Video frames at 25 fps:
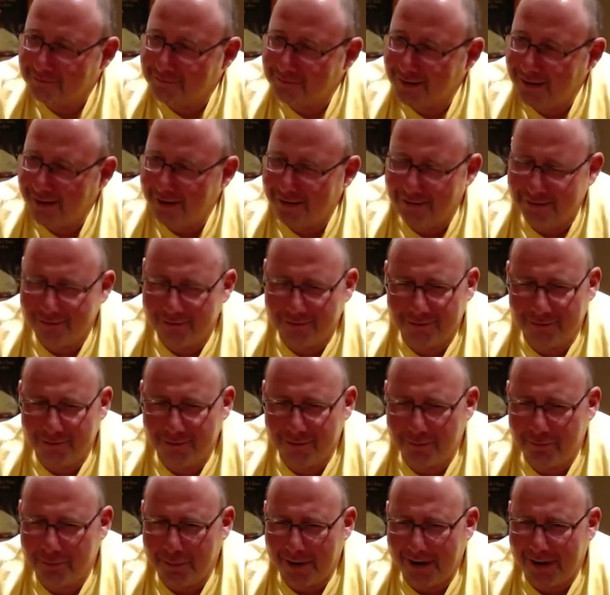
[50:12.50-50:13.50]
Yeah, you do
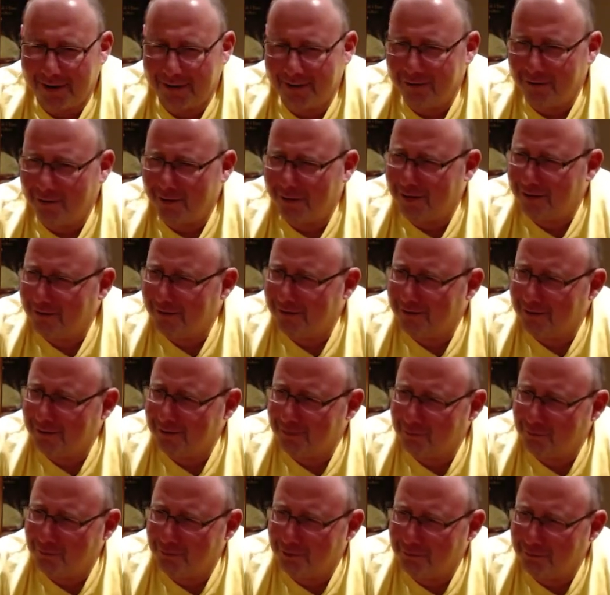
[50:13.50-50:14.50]
your best. You go out there
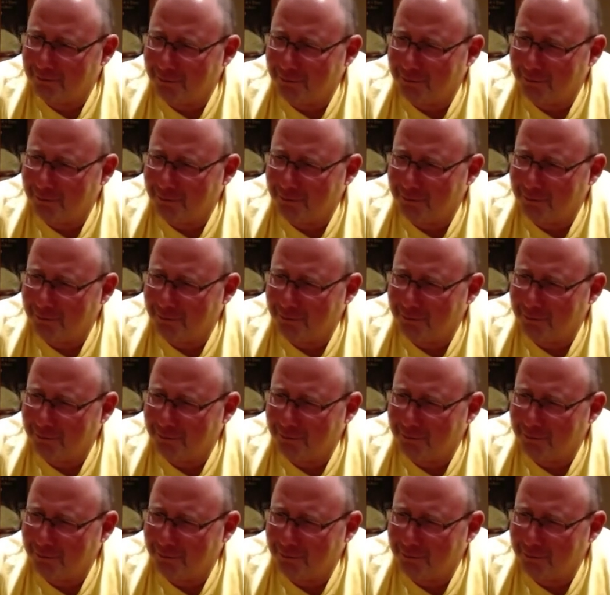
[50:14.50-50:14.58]
and do your